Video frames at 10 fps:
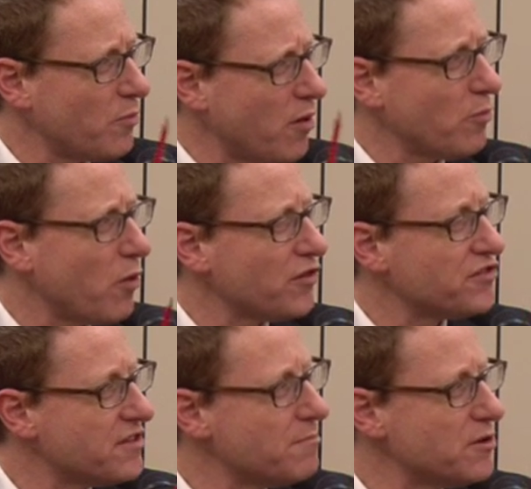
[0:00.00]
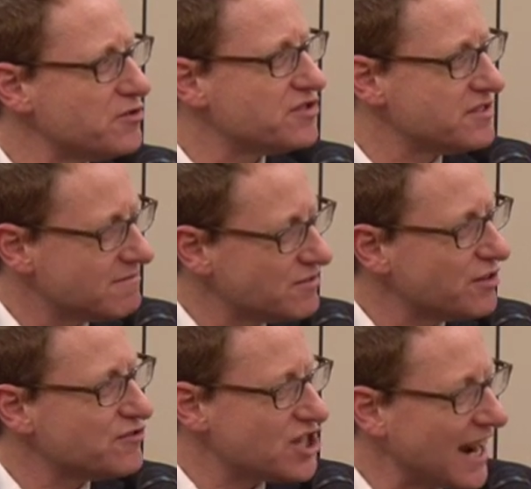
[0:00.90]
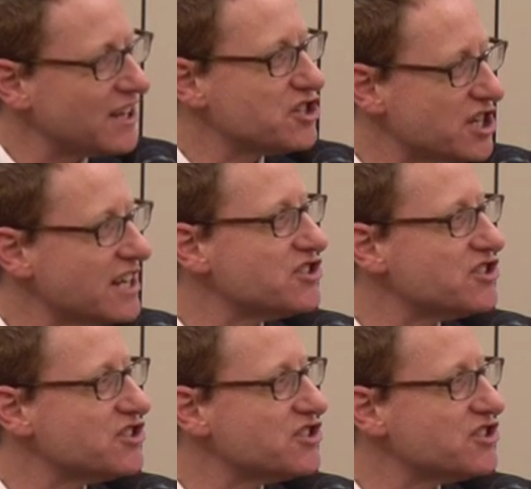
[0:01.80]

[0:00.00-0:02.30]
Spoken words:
what was the most sort of challenging